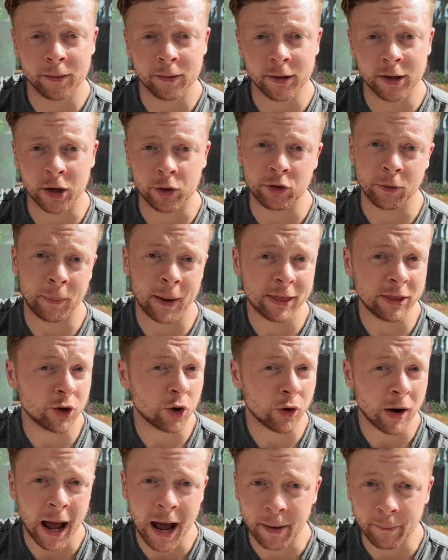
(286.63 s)
depending
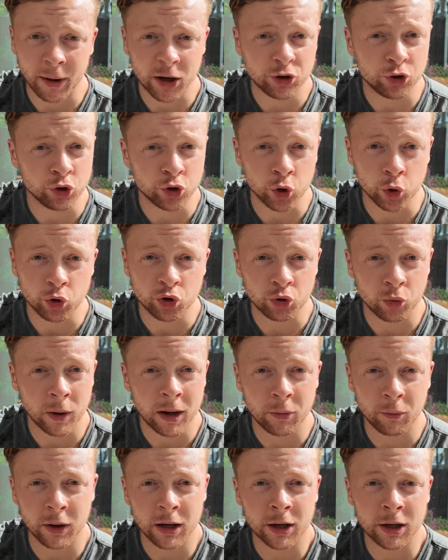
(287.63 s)
on how much you do
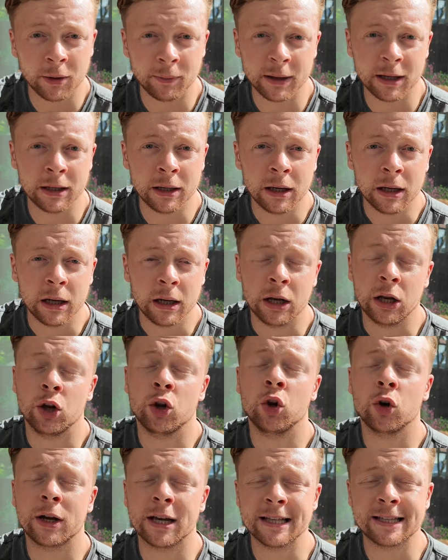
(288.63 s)
sweat, we're going to be
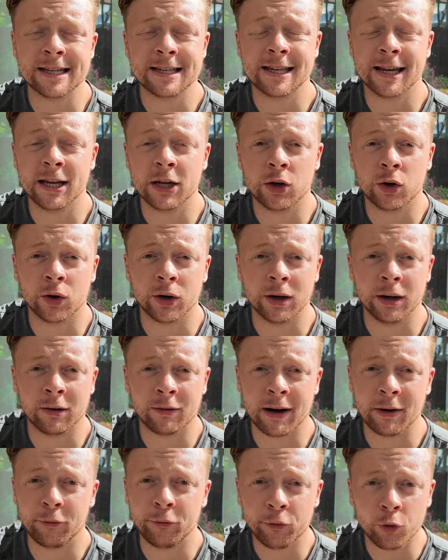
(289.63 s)
looking to take on
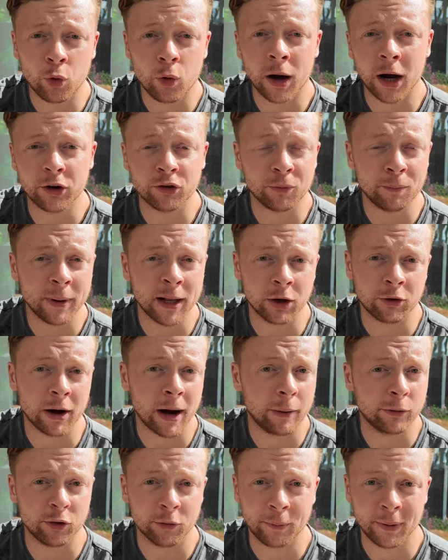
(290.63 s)
around 400
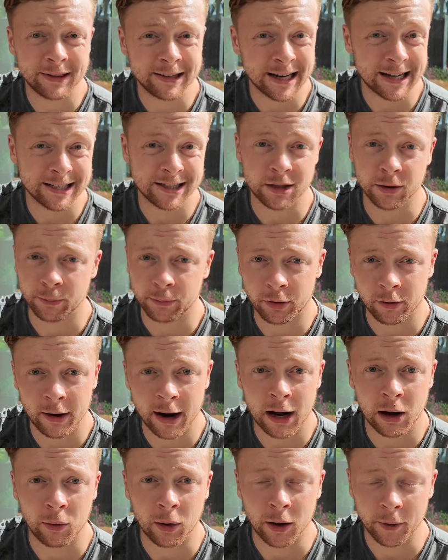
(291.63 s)
milligrams of potassium per
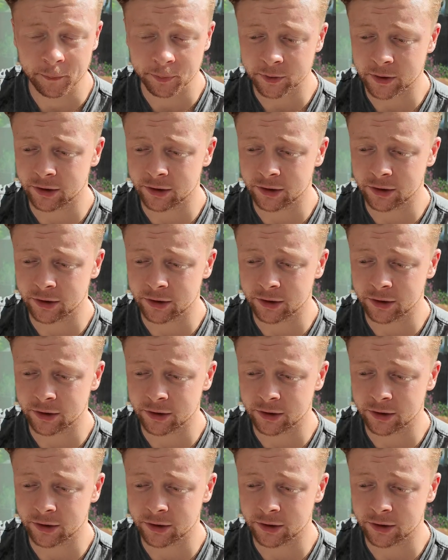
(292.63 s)
hour.